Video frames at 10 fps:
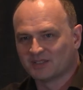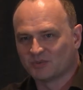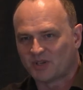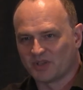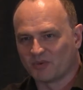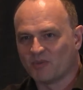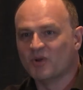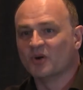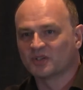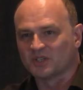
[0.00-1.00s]
with a
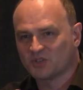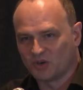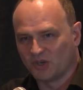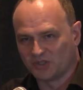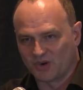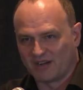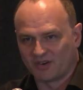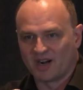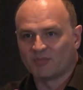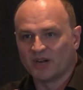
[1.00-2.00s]
remote control
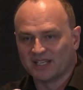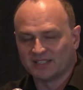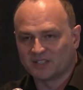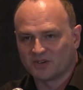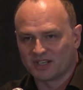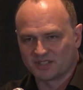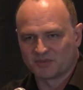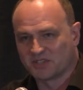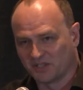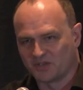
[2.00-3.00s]
driver operating the truck. So there
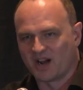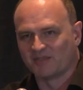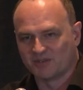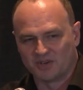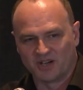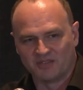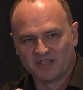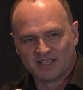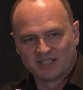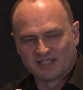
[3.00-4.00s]
was still a driver involved.
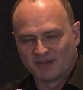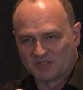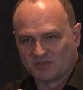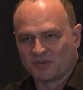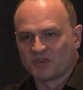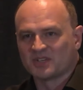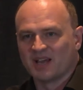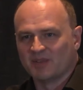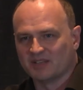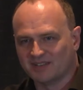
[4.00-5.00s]
That was the first
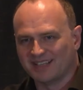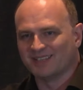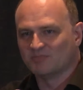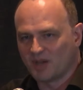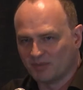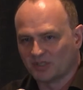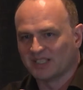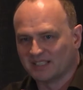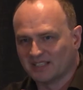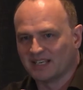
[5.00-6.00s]
time that they
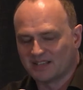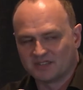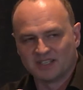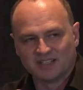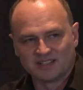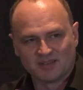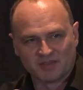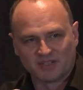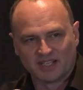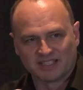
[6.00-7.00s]
publicly announced they'd done
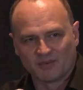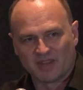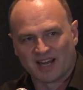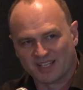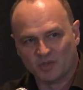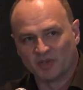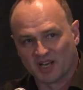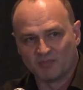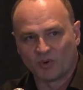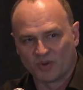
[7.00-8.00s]
something like that without a human
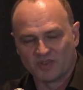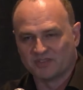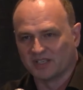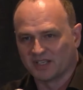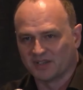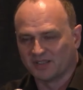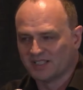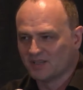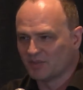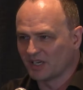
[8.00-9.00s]
on board the vehicle.
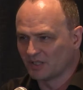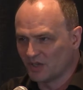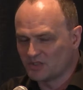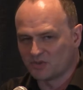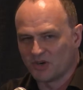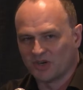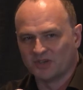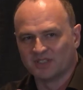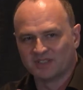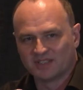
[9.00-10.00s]
But closed road,